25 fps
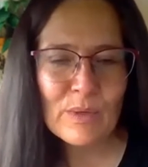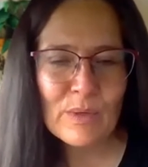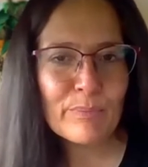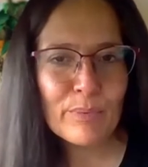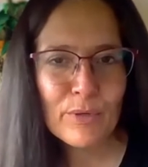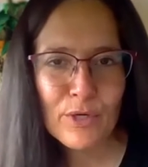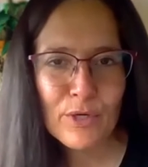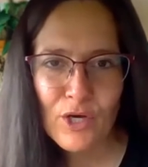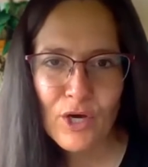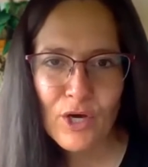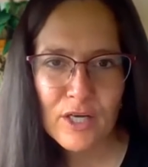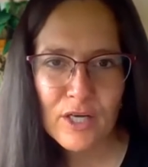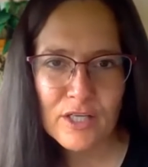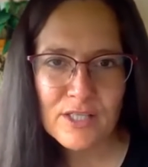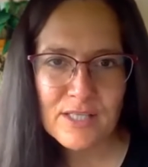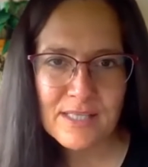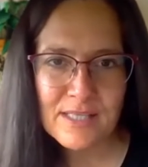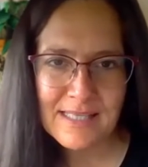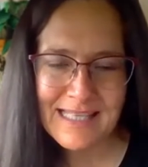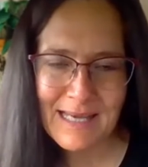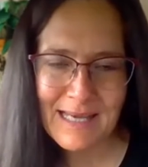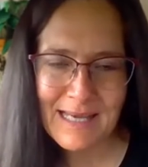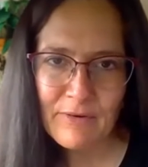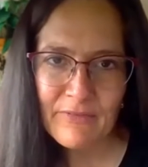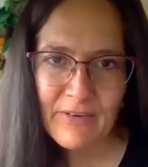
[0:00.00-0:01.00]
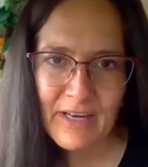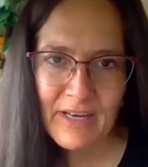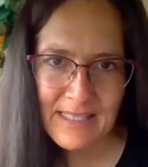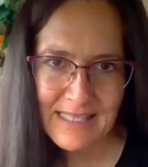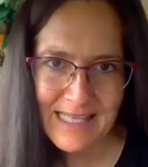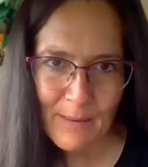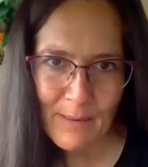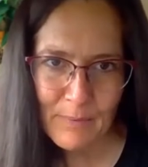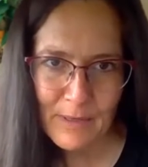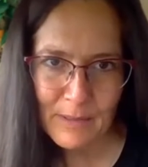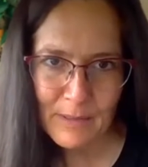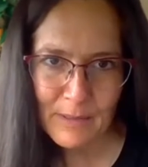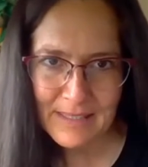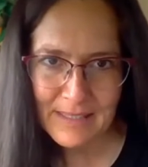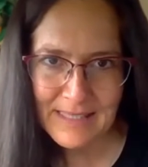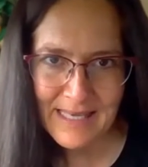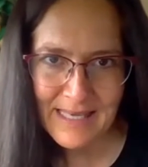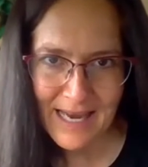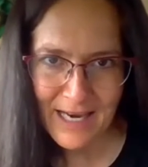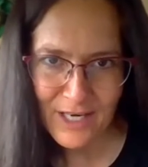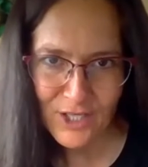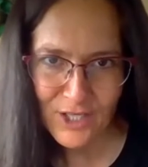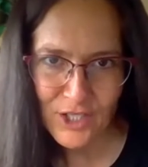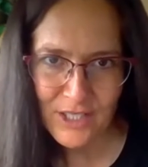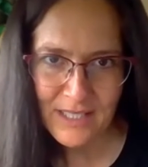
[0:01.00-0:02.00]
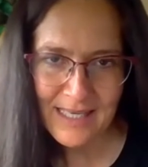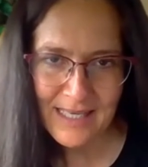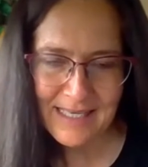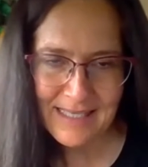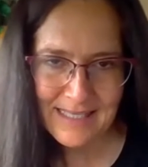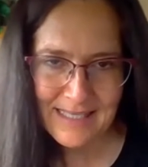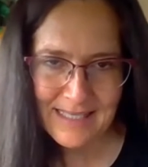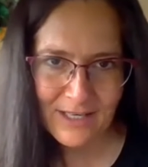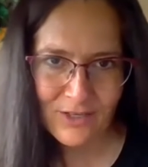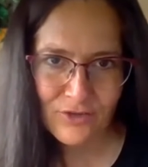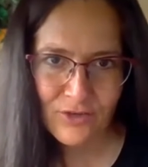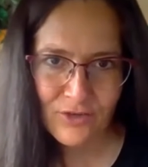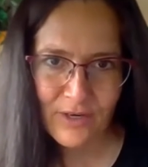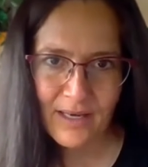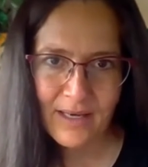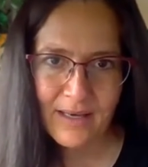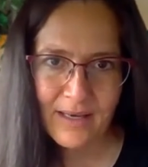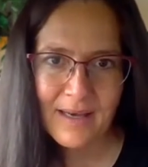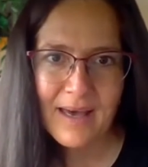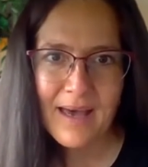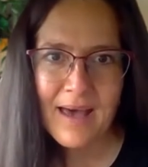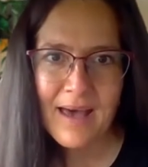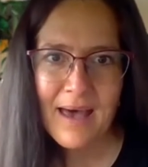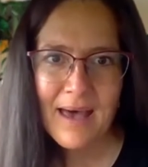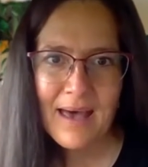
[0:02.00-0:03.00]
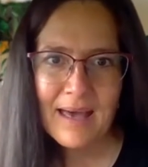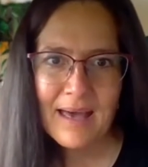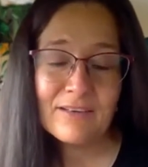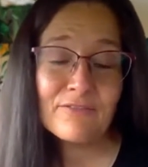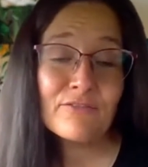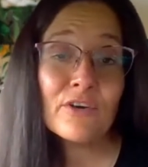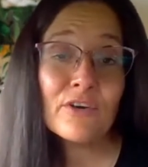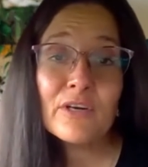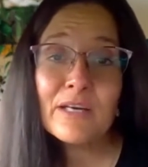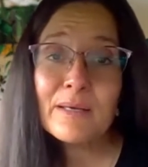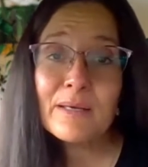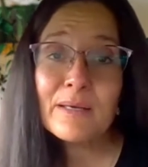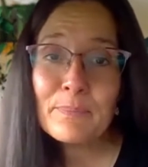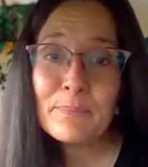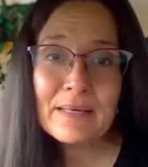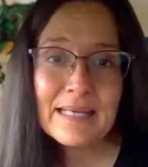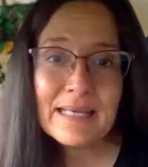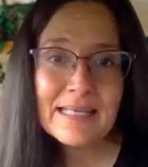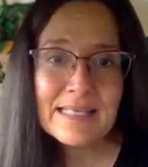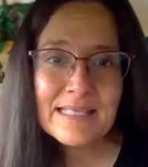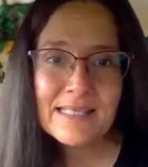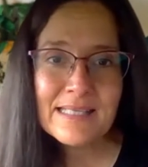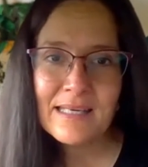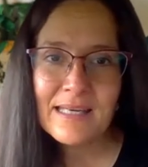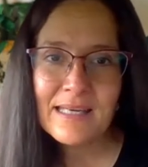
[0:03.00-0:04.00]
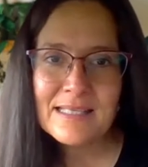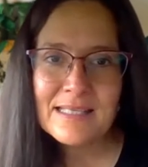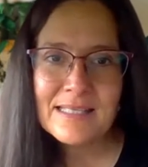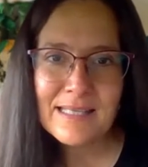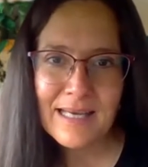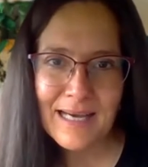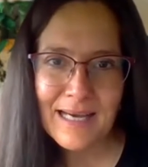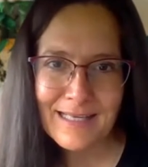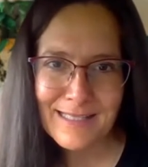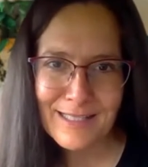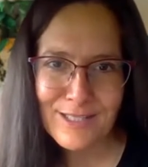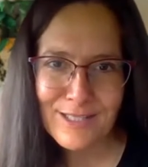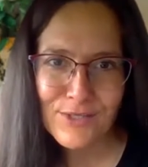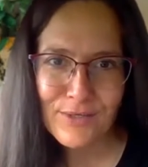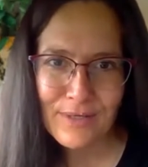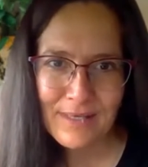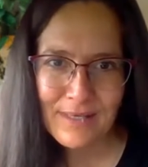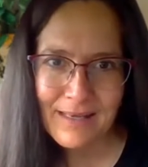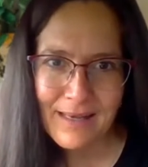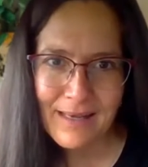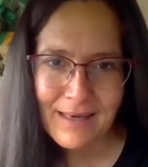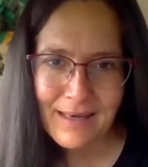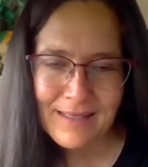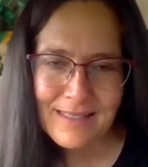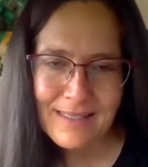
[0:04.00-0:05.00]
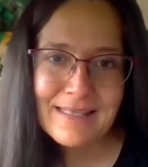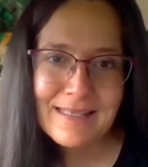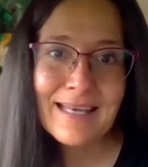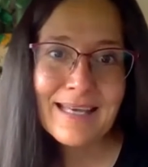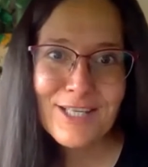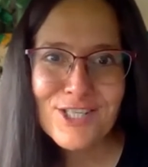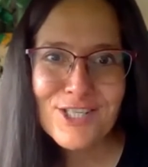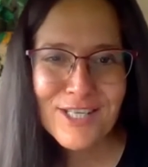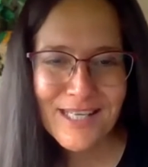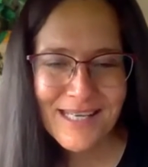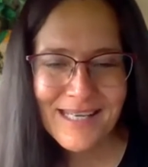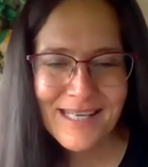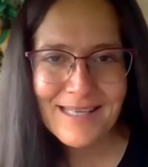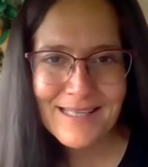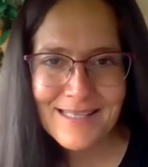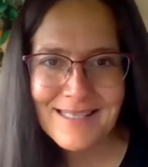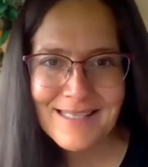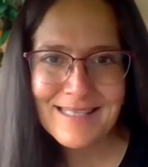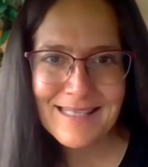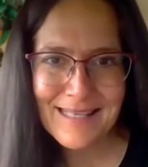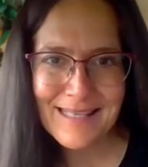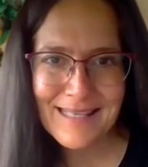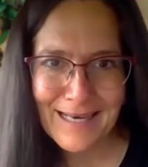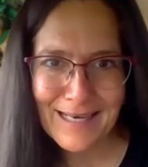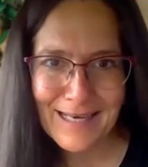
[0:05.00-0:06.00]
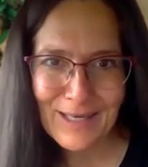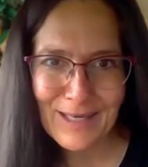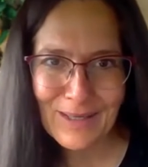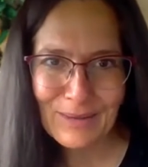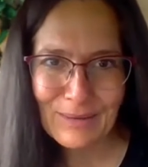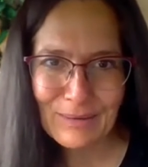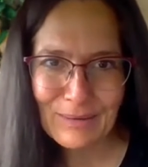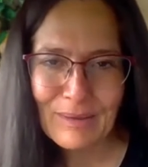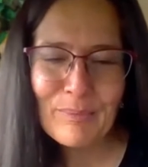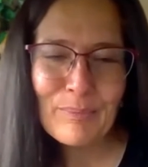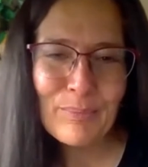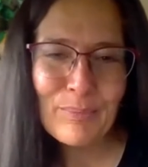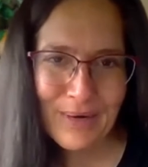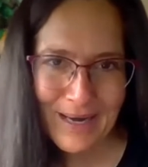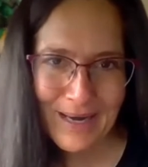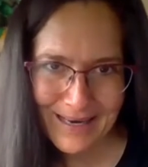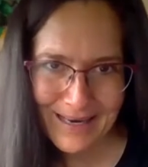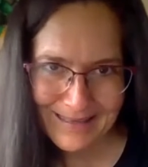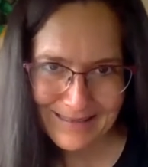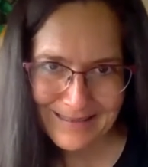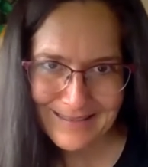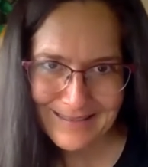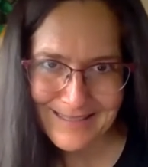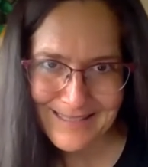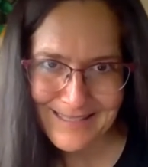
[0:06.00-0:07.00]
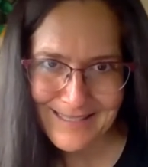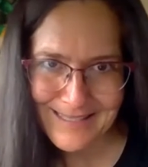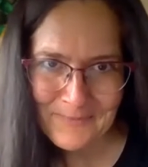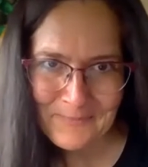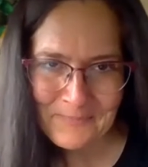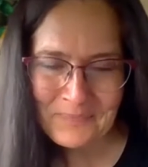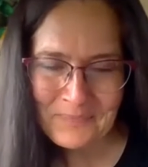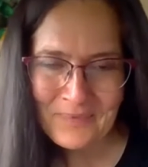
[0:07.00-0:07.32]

We put her onto some of our supplementation, etc., and very pleased and excited to announce that she is now pregnant.